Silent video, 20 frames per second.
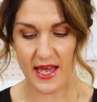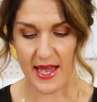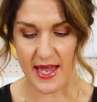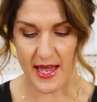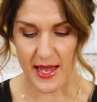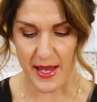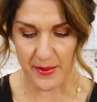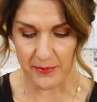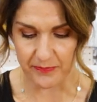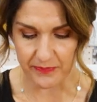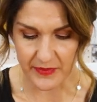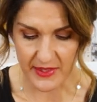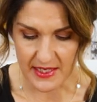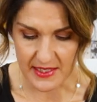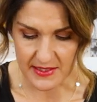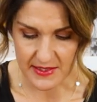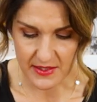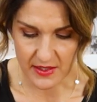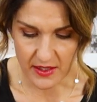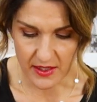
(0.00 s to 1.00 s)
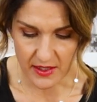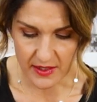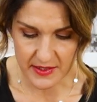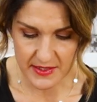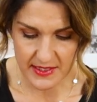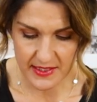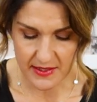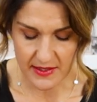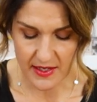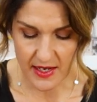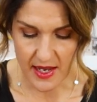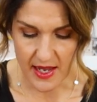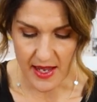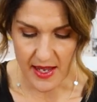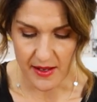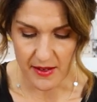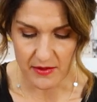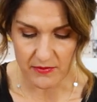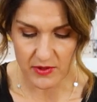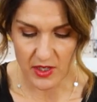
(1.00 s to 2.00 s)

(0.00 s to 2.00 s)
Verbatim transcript: Um, it's got uh,